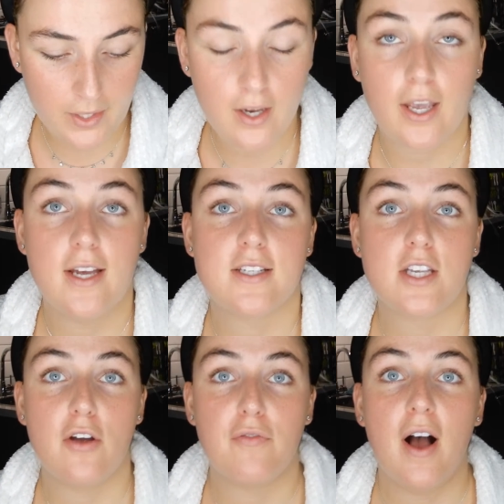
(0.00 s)
Okay,
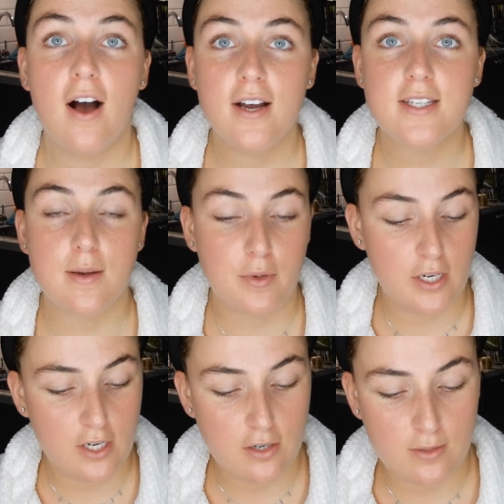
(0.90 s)
so for eyes I'm
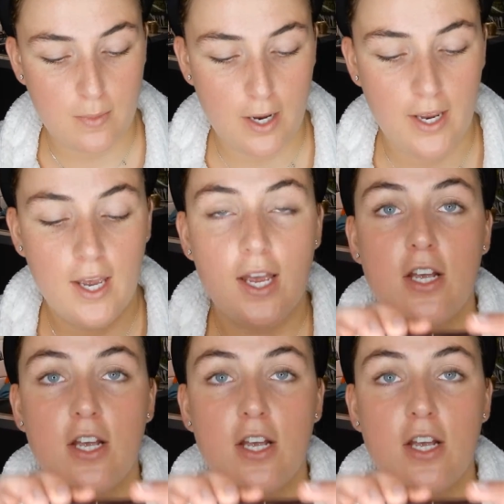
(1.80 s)
going to use my